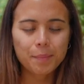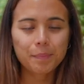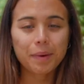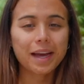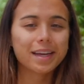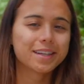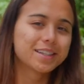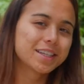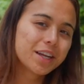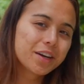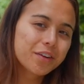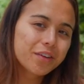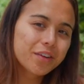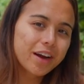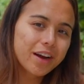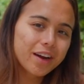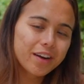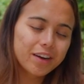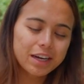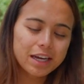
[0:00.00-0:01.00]
my
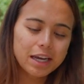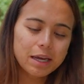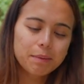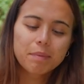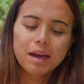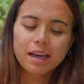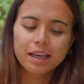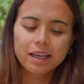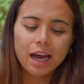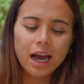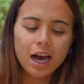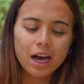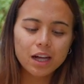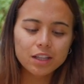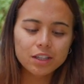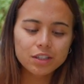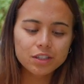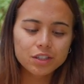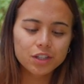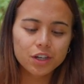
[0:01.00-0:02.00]
itinerary, my
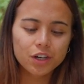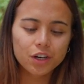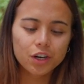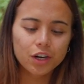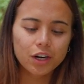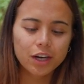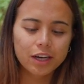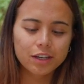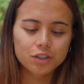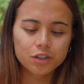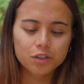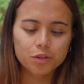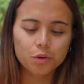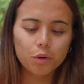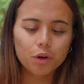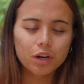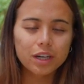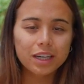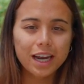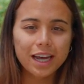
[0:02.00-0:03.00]
calendar, and just
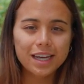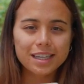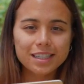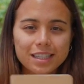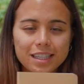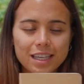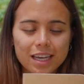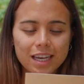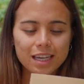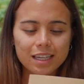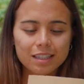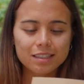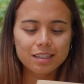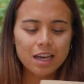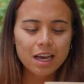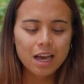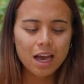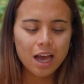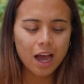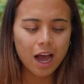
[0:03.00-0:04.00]
organize things.
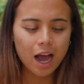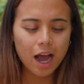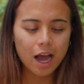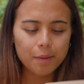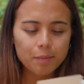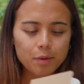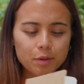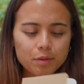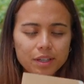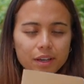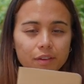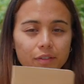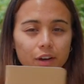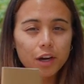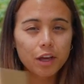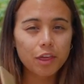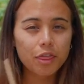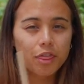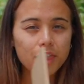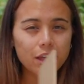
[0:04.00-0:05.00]
I'm using a
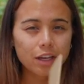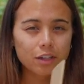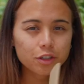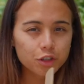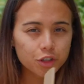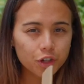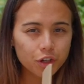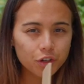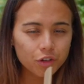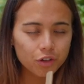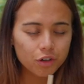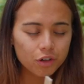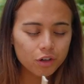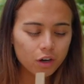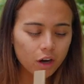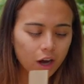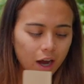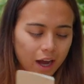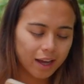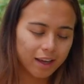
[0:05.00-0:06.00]
very thin
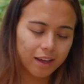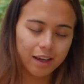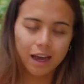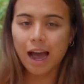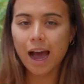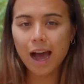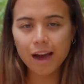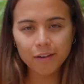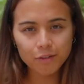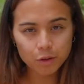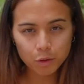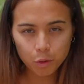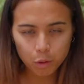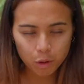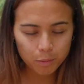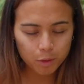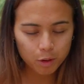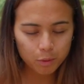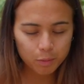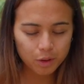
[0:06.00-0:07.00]
journal. I have a
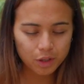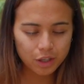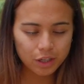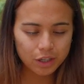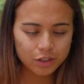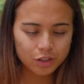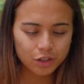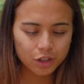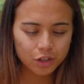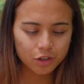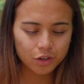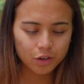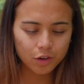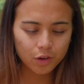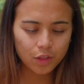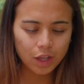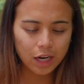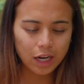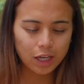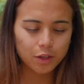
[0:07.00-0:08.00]
normal bullet journal
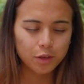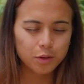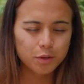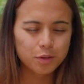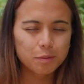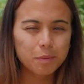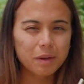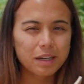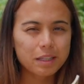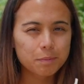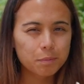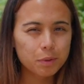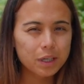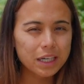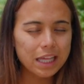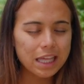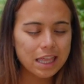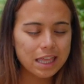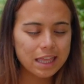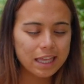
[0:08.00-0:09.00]
that I use, but it's
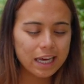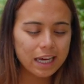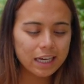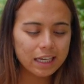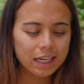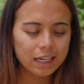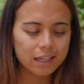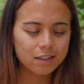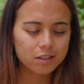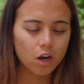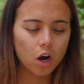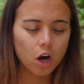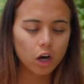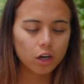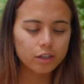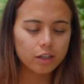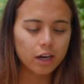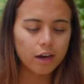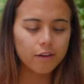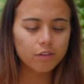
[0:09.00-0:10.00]
pretty thick and it's a
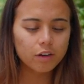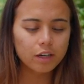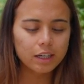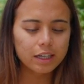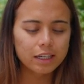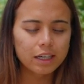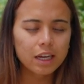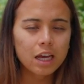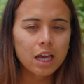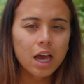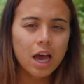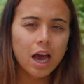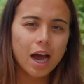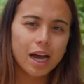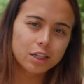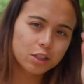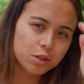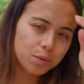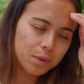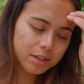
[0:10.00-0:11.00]
hardcover, and
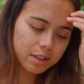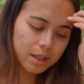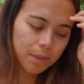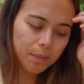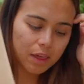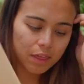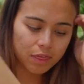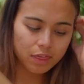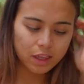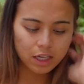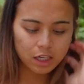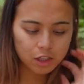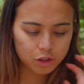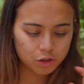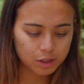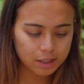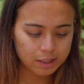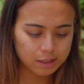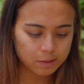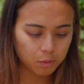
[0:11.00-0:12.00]
I just want something thin and
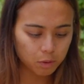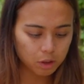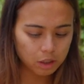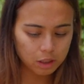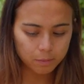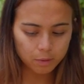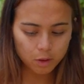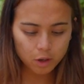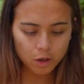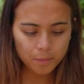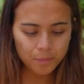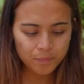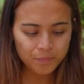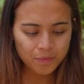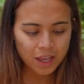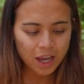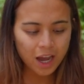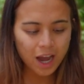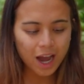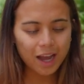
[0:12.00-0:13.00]
transportable.
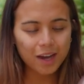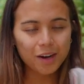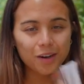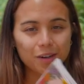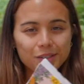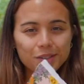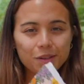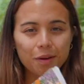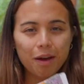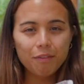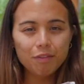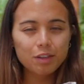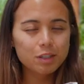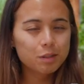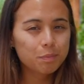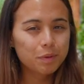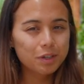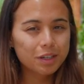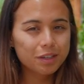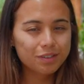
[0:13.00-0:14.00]
I also have this
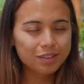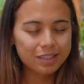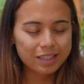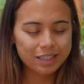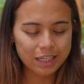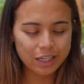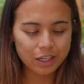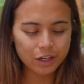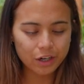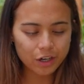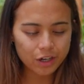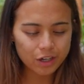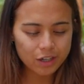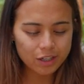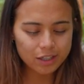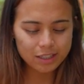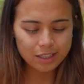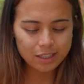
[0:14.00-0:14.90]
book of stickers